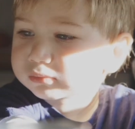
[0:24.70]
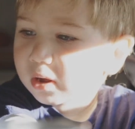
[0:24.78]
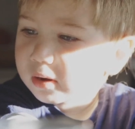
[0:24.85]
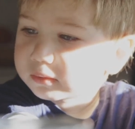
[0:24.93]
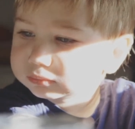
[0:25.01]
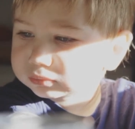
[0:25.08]

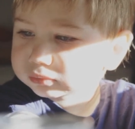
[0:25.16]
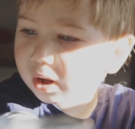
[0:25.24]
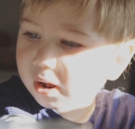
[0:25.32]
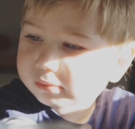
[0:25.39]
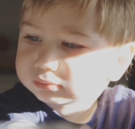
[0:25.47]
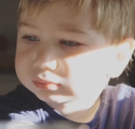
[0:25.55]
We're gonna
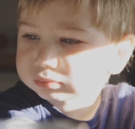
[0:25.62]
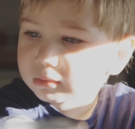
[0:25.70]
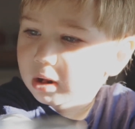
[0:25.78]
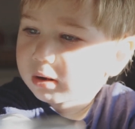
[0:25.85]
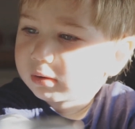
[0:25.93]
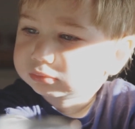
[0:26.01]
walk through this
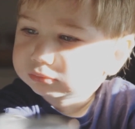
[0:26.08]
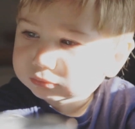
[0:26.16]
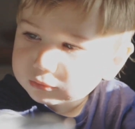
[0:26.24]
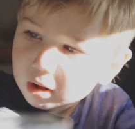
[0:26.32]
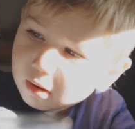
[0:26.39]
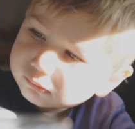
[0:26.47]
together
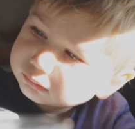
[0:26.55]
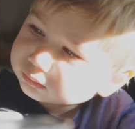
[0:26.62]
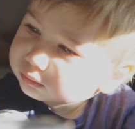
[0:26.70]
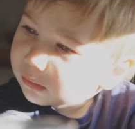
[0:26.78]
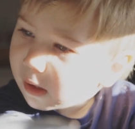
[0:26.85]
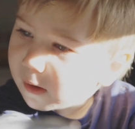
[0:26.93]
step by
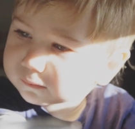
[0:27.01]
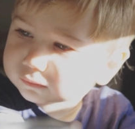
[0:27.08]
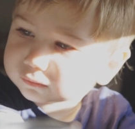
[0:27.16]
step.